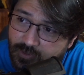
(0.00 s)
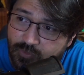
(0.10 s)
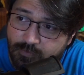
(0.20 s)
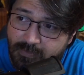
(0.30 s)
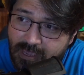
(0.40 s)
you
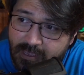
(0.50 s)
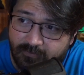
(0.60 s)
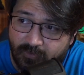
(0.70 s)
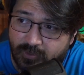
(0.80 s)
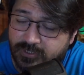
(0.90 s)
may at
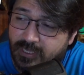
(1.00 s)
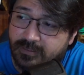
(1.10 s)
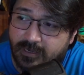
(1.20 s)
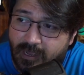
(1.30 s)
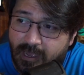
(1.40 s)
first think
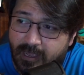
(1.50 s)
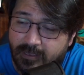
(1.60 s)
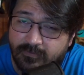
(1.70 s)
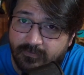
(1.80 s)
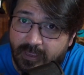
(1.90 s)
that
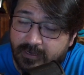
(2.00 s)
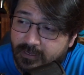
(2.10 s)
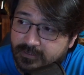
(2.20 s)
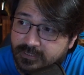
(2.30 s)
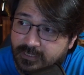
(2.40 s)
I, Van
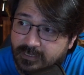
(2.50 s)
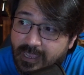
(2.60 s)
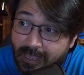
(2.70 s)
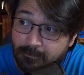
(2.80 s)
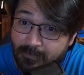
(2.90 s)
Helsing,
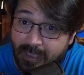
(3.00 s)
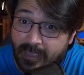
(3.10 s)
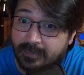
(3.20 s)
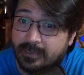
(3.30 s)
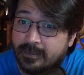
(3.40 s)
am
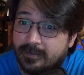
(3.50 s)
mad,